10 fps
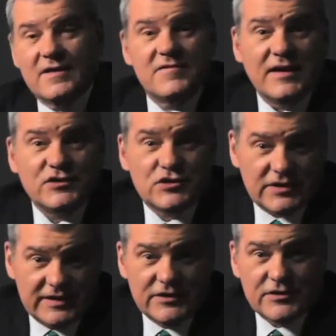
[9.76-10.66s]

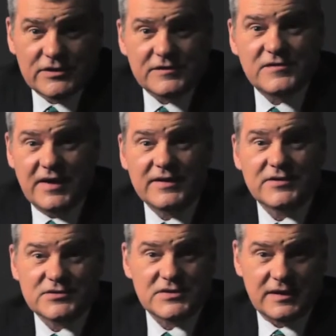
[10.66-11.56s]
eventually you're going to
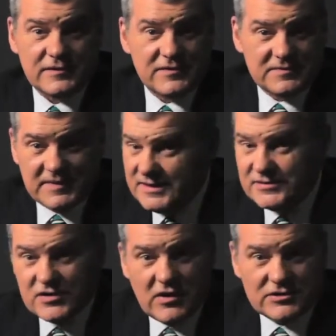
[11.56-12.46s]
find yourself in
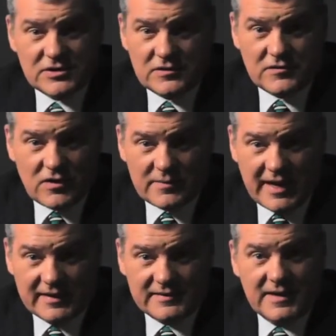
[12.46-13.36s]
a talk show
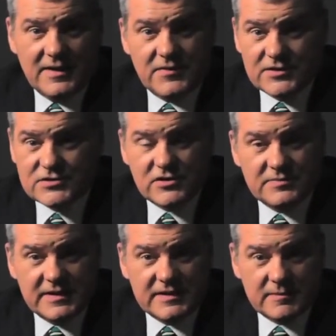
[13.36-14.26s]
format. This
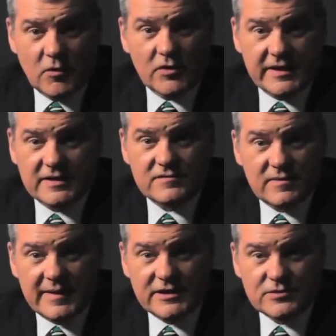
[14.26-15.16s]
could be the morning
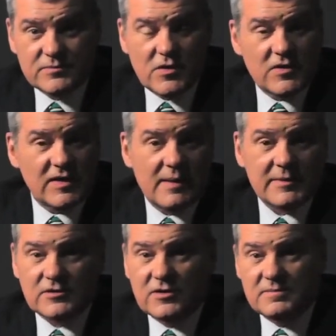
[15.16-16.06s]
information
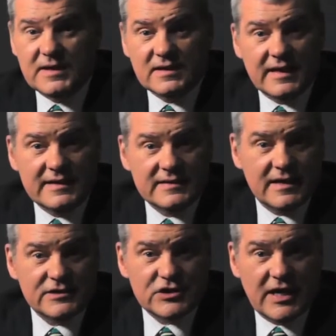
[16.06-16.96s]
program, it could be a late
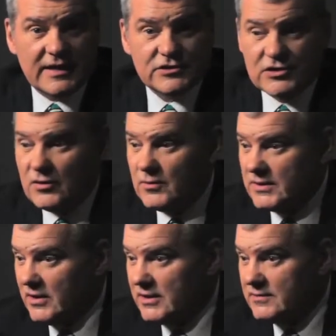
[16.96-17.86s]
night chat show
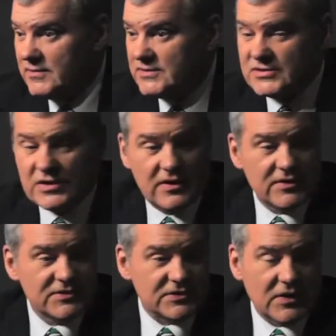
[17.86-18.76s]
with Hollywood
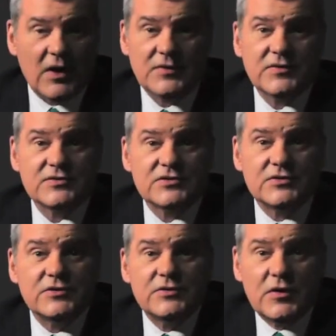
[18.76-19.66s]
stars and authors
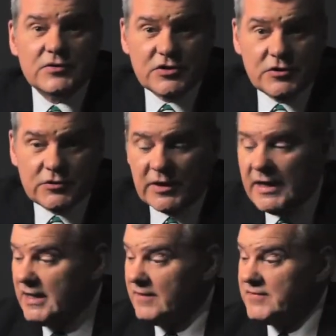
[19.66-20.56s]
and who knows who.
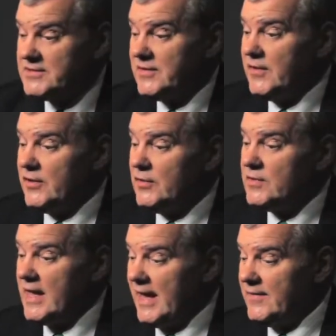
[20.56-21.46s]
If it's in the
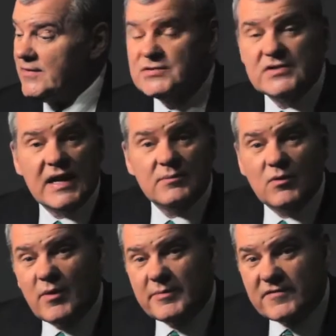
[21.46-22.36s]
UK, this
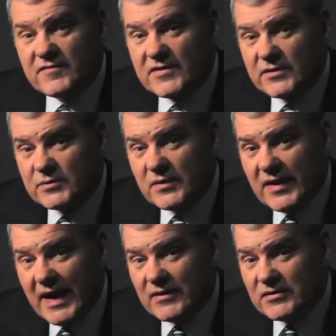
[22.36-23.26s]
table will be filled
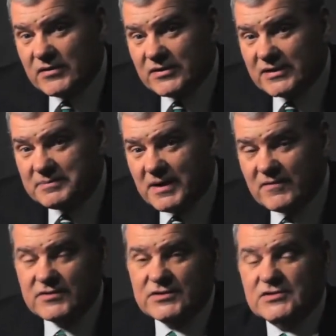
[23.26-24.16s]
with alcoholic
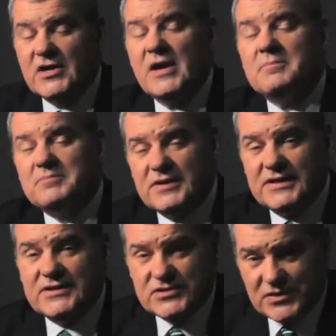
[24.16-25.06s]
beverages.
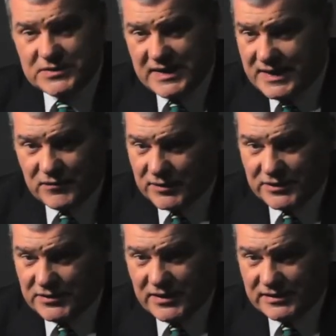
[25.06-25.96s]
Please don't have
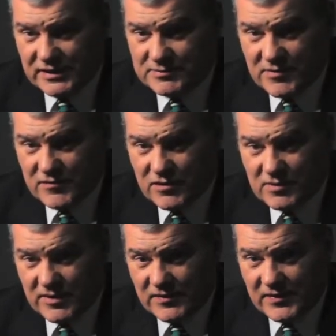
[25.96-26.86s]
one. You're not going to
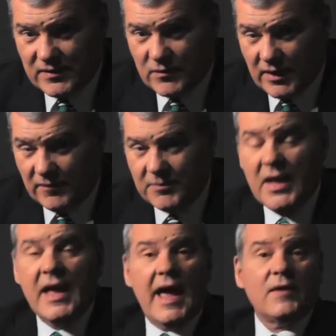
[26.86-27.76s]
perform all that well.
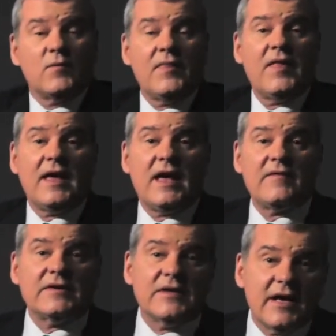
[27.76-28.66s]
And when they
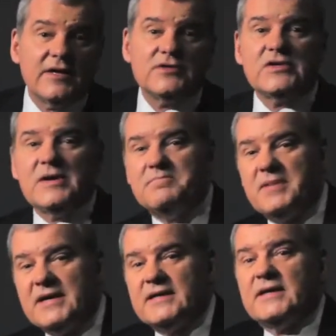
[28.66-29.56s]
have a nice,
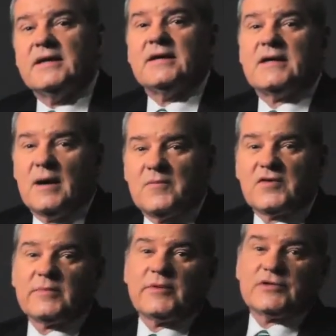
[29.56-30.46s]
big,
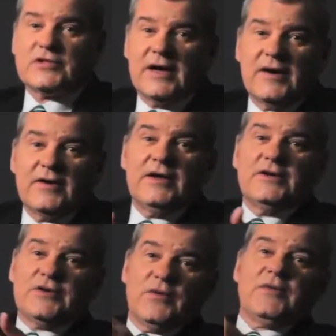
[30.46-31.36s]
comfortable chair.
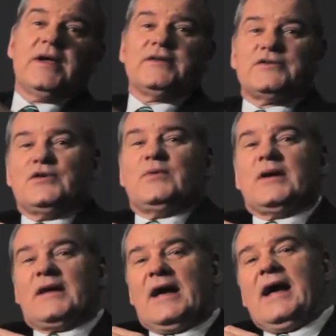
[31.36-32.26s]
Don't get too
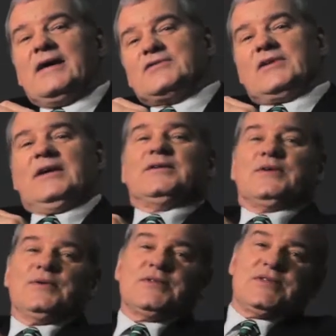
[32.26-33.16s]
relaxed.
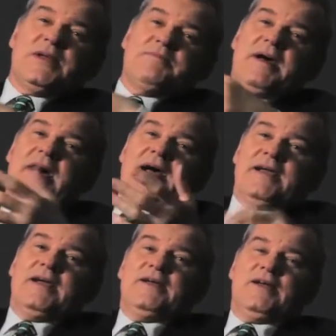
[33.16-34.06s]
Don't sit
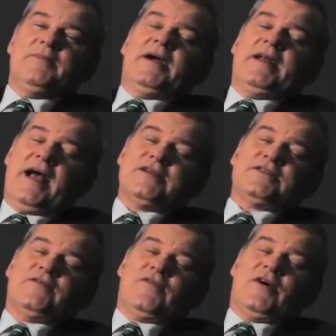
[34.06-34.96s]
back. You might
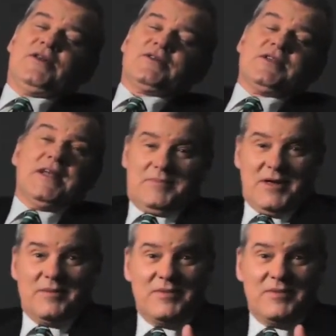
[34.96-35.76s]
actually fall asleep.